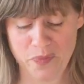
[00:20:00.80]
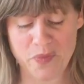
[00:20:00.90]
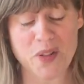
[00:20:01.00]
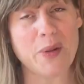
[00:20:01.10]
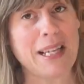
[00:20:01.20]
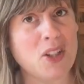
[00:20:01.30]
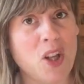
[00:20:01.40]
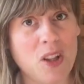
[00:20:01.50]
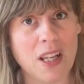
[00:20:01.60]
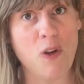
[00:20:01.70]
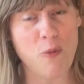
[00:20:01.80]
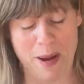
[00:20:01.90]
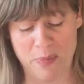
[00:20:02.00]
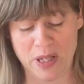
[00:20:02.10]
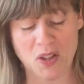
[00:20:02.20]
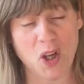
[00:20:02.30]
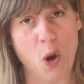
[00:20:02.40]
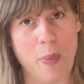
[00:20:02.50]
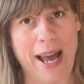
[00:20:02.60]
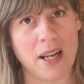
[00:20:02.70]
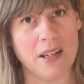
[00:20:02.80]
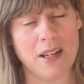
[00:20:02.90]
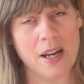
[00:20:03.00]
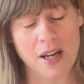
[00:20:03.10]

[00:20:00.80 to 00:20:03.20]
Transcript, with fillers: So that's another thing I remember is to go back and